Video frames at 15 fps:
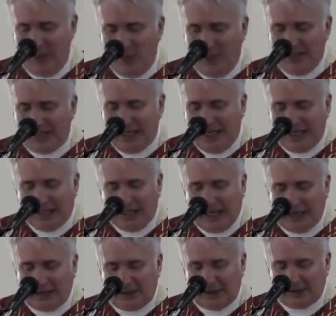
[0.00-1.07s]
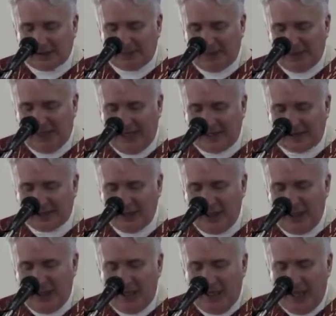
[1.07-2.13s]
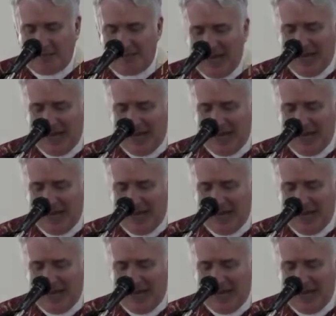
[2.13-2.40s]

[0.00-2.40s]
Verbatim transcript: We dedicate this place and